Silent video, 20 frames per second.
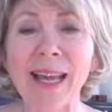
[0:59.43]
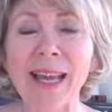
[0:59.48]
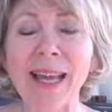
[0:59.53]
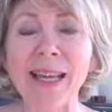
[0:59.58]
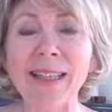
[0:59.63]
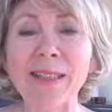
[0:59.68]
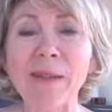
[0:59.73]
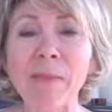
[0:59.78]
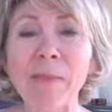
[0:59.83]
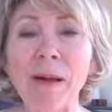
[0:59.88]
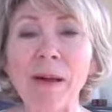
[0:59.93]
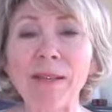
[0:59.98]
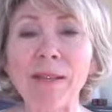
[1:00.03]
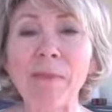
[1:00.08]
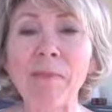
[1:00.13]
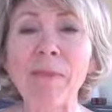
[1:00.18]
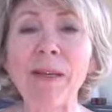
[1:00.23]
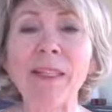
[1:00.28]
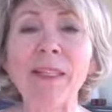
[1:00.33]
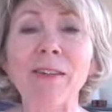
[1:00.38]
It's about
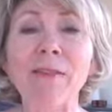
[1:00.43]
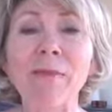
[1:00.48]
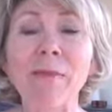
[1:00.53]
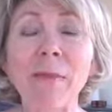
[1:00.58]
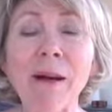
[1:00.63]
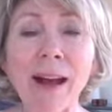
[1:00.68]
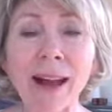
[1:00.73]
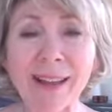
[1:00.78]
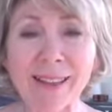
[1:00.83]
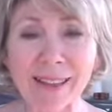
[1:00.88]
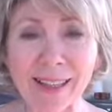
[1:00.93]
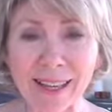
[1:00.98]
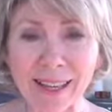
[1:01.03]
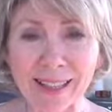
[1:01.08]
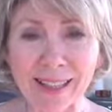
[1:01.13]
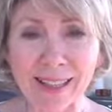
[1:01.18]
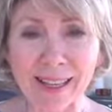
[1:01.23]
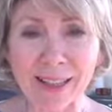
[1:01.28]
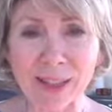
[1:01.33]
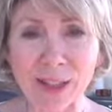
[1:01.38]
the peace of mind that
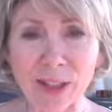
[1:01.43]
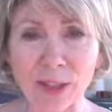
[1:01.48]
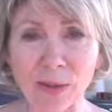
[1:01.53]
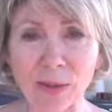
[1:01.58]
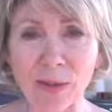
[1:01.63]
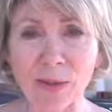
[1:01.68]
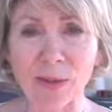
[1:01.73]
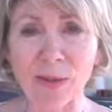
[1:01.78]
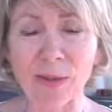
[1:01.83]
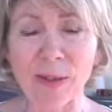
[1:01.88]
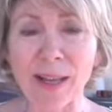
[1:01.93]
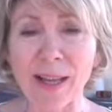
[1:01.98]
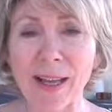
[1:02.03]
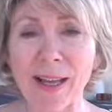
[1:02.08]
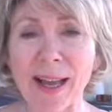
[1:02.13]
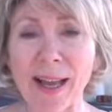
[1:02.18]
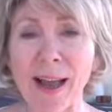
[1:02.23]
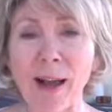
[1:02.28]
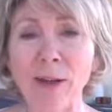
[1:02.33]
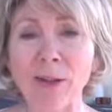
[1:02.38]
it gets you,
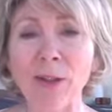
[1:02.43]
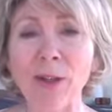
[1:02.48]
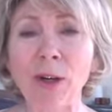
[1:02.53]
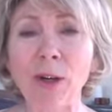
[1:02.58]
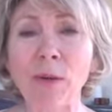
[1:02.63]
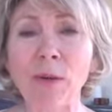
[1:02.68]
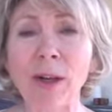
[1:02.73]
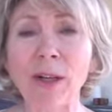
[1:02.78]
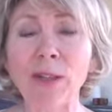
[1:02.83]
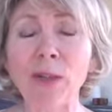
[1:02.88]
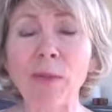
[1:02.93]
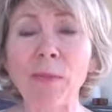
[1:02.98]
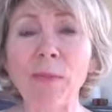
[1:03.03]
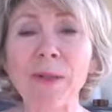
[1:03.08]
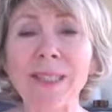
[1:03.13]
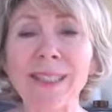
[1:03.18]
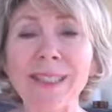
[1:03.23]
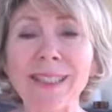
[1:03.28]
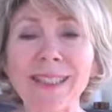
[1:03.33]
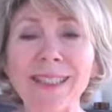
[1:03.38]
how to look at your
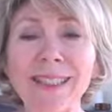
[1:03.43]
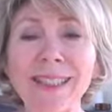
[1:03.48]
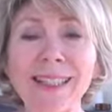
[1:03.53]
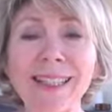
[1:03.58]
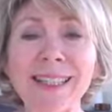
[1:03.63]
business